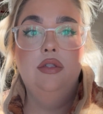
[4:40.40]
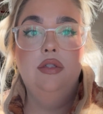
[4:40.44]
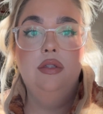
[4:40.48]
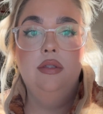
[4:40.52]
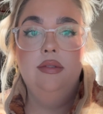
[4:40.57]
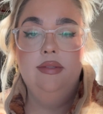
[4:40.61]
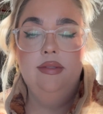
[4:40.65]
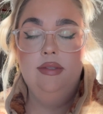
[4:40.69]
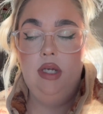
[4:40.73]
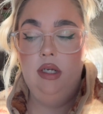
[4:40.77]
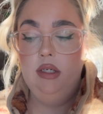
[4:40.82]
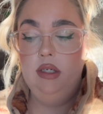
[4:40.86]
to
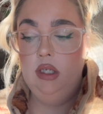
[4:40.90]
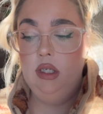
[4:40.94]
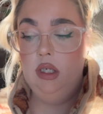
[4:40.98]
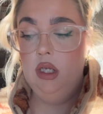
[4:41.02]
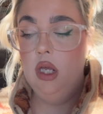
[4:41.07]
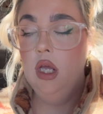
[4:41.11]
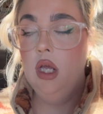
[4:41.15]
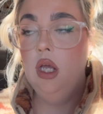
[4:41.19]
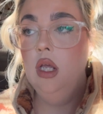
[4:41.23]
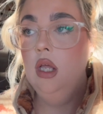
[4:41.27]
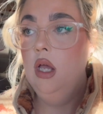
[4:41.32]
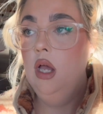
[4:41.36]
sunny.
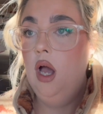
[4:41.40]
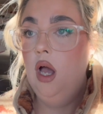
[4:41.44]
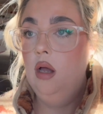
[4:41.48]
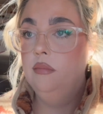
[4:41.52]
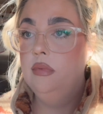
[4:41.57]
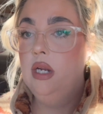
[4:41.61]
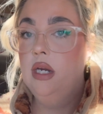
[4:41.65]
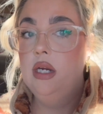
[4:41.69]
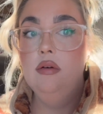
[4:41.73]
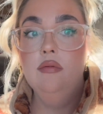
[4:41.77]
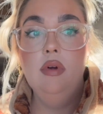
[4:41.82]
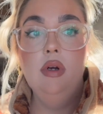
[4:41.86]
I'm
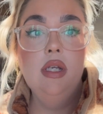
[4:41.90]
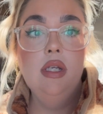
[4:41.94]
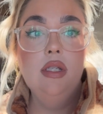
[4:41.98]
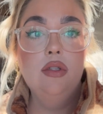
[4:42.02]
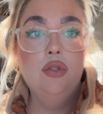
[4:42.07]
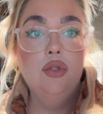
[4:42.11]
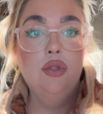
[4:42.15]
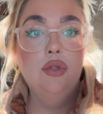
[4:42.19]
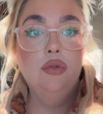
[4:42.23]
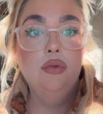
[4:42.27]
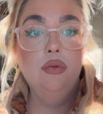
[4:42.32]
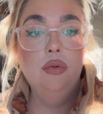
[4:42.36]
getting ready
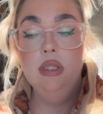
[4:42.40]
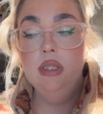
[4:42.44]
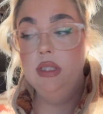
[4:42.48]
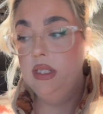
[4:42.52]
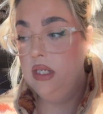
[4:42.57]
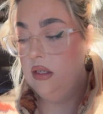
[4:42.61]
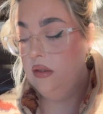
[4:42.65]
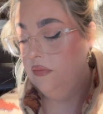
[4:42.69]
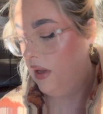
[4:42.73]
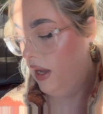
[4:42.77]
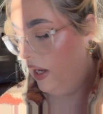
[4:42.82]
to leave.